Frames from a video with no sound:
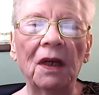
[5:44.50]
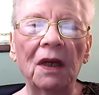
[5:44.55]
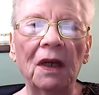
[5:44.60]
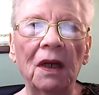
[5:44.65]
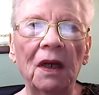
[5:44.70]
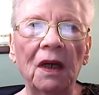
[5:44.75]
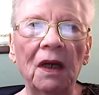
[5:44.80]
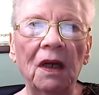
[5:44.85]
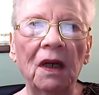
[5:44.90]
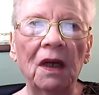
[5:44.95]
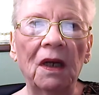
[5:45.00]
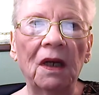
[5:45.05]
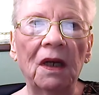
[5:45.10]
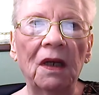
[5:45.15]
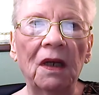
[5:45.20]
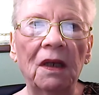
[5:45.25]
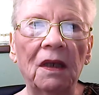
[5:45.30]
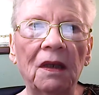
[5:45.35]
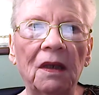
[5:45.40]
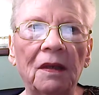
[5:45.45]

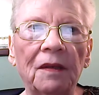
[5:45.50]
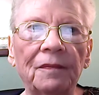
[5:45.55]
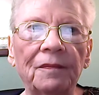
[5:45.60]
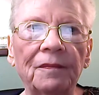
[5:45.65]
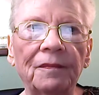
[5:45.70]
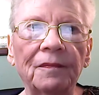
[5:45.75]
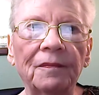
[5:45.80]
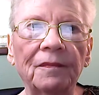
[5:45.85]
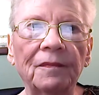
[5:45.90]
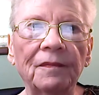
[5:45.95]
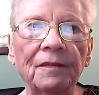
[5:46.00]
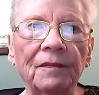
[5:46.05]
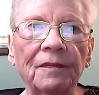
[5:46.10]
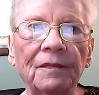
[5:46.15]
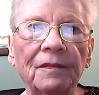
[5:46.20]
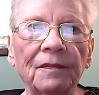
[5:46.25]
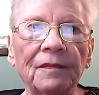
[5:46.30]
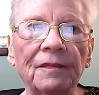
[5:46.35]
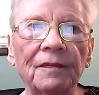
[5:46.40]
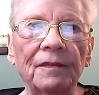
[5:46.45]

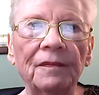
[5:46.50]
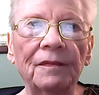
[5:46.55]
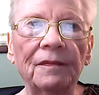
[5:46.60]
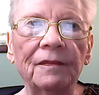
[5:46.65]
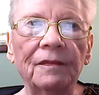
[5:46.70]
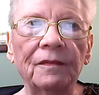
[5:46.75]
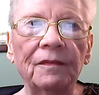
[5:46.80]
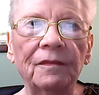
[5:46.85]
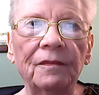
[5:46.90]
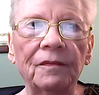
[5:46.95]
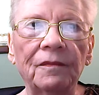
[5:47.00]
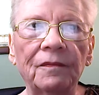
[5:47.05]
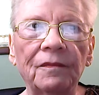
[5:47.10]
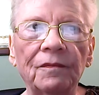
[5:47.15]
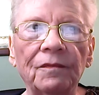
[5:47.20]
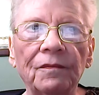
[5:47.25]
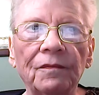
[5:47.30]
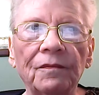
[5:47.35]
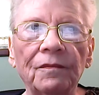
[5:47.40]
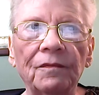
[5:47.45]

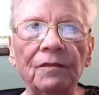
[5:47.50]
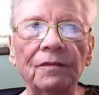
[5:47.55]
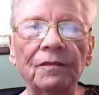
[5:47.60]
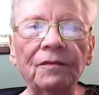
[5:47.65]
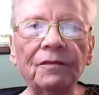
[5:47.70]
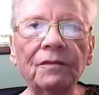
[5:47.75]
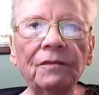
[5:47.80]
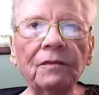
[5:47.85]
Nothing is said.